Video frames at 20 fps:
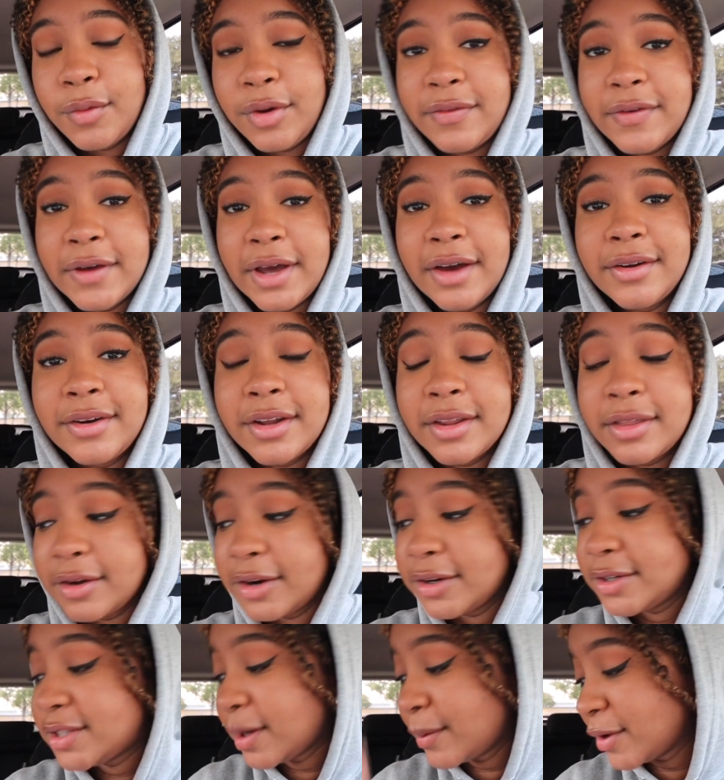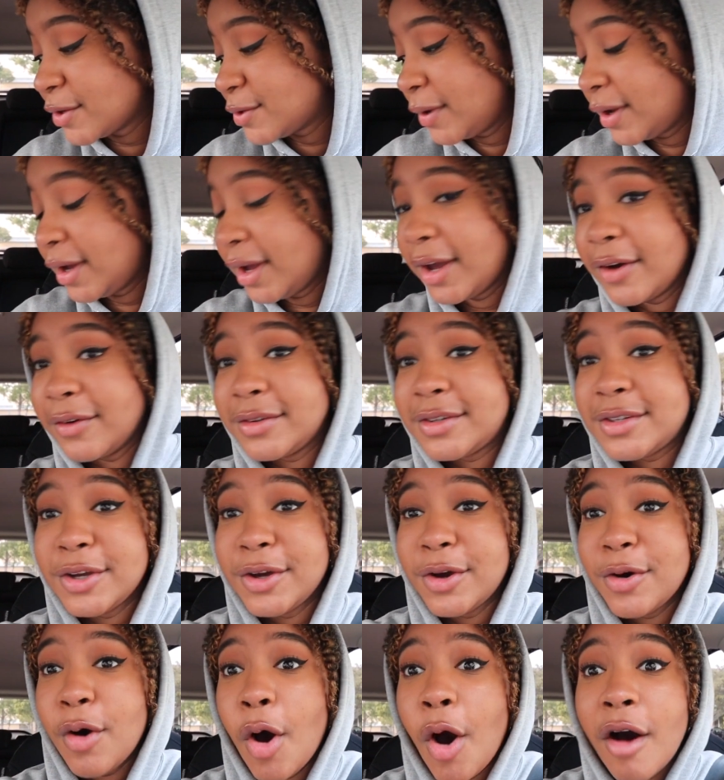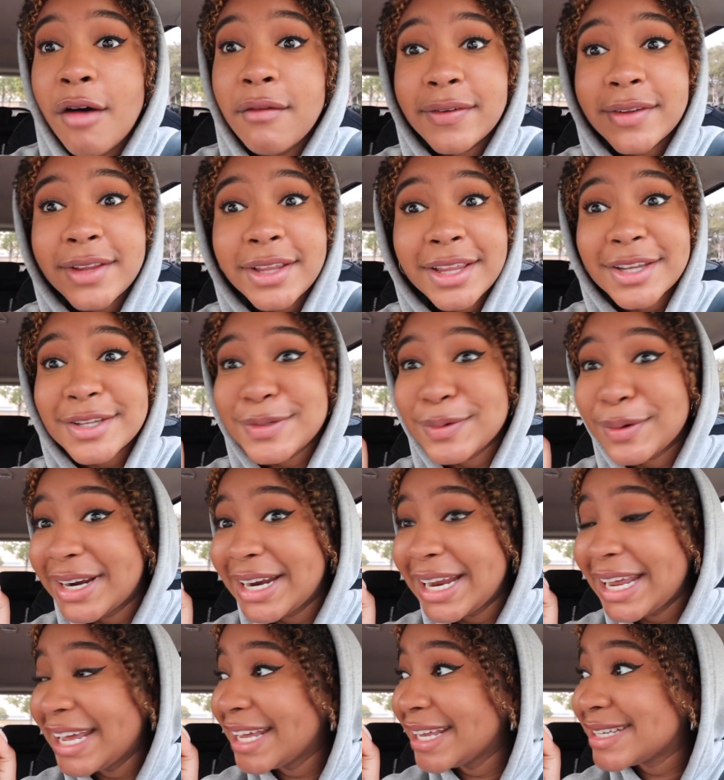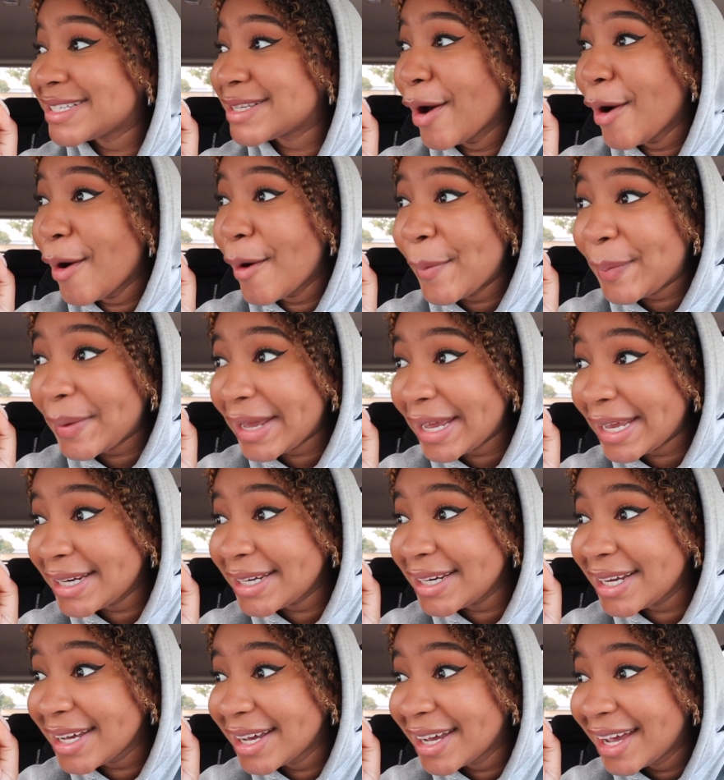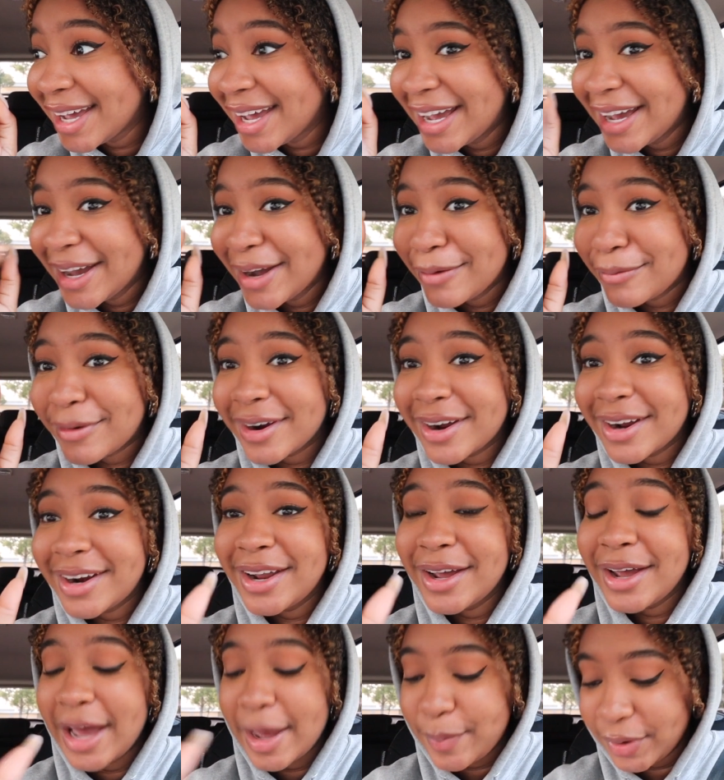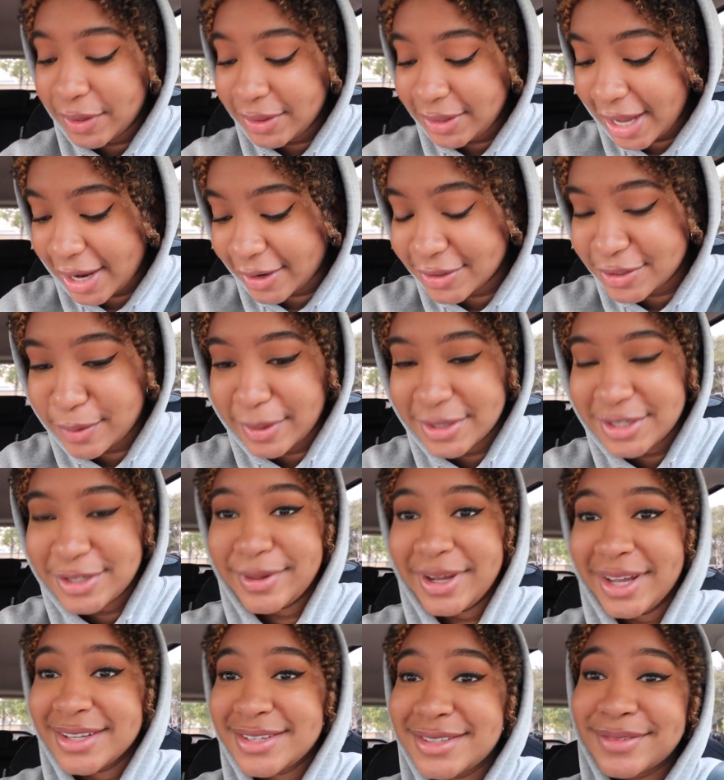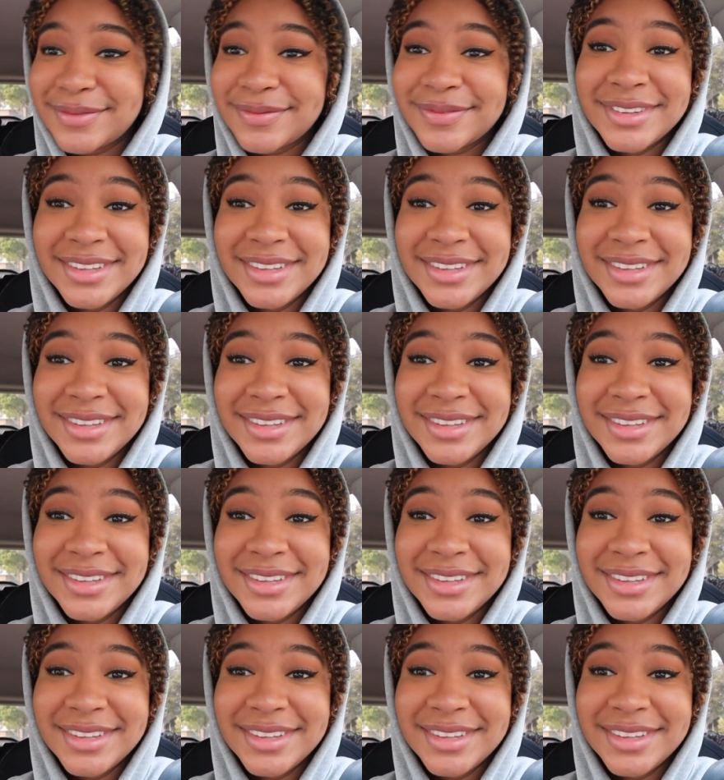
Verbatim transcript: We found a third Starbucks we can go to. Hopefully this one is open. We're gonna, I put the address on my GPS.